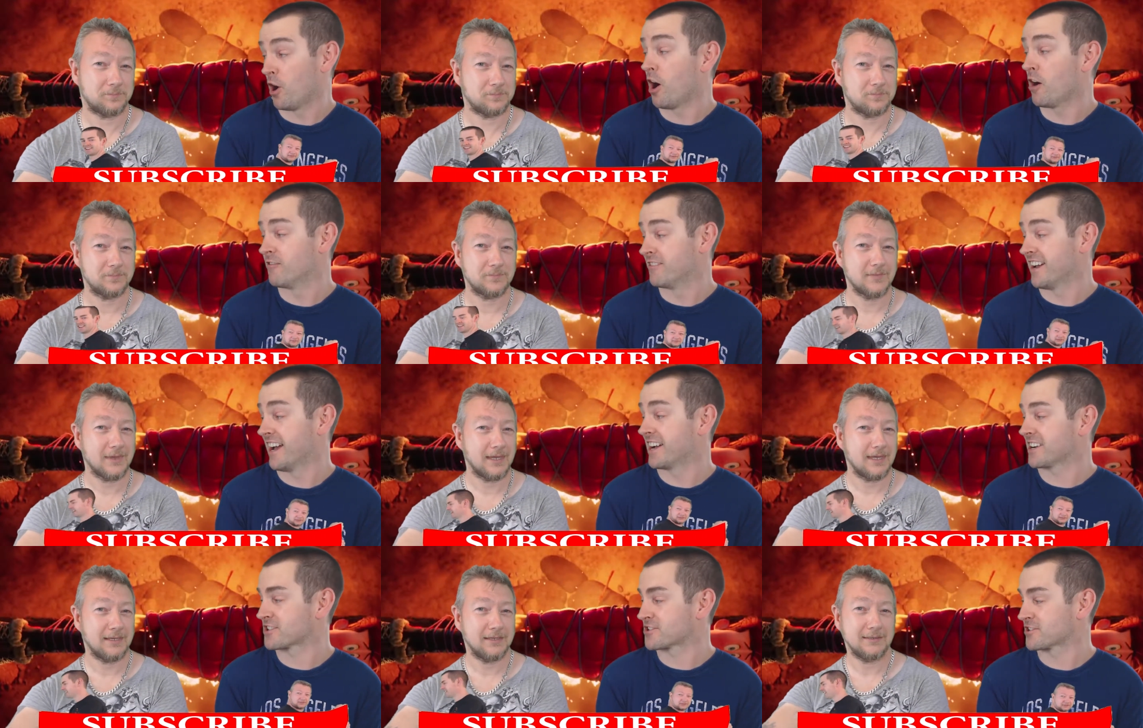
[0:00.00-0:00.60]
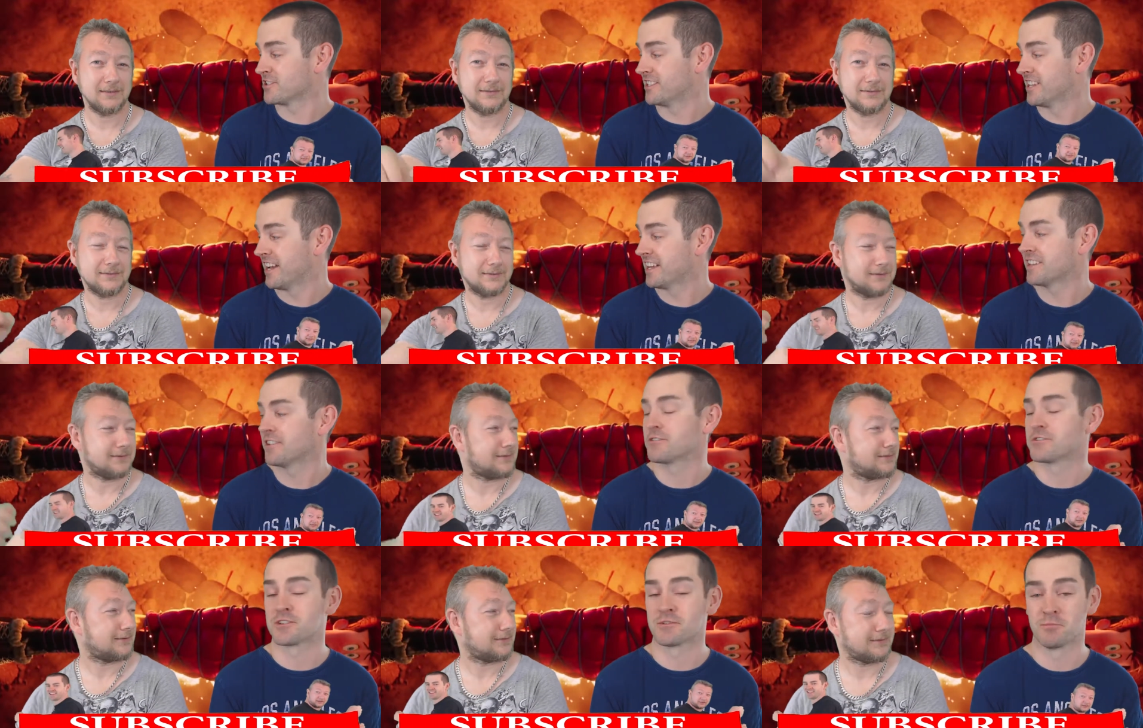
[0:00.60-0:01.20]
Speaker 1: our reaction,
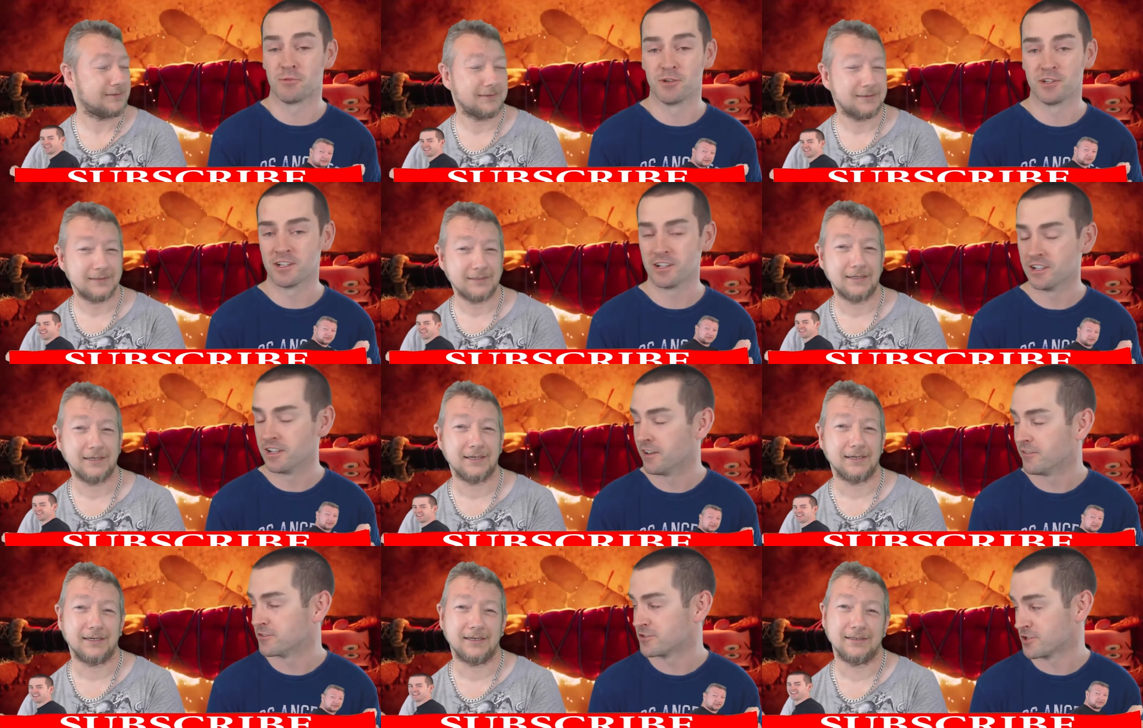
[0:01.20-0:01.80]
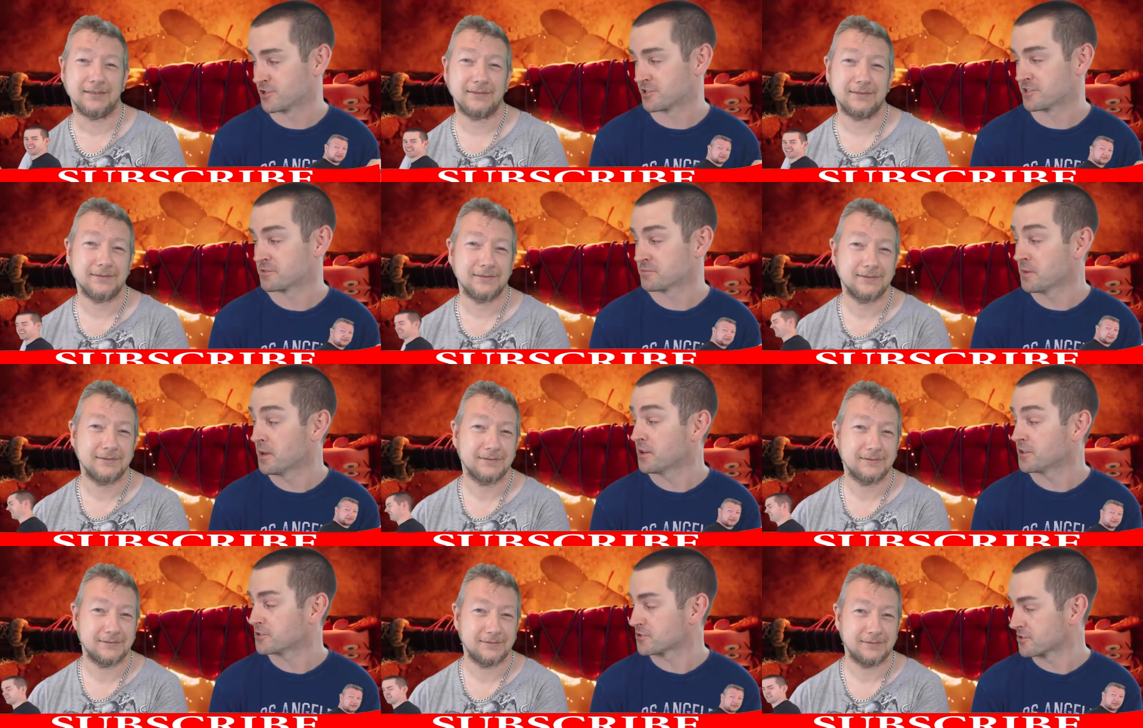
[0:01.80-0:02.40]
the adults are probably going to love it just
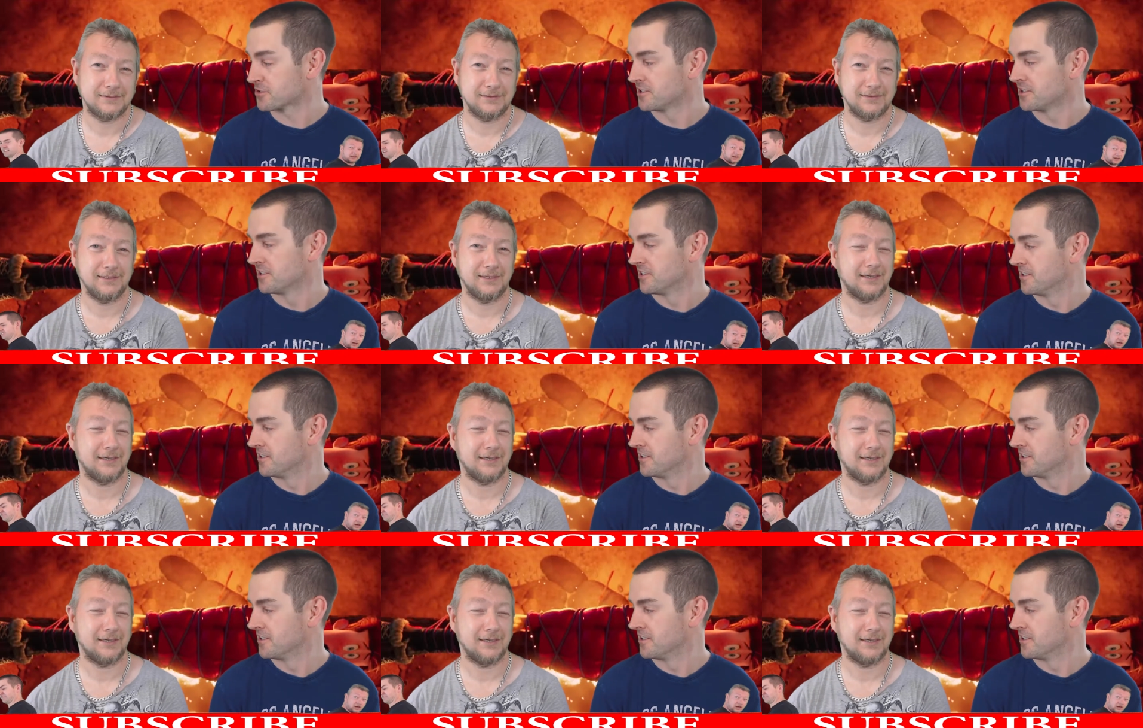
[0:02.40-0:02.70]
as much.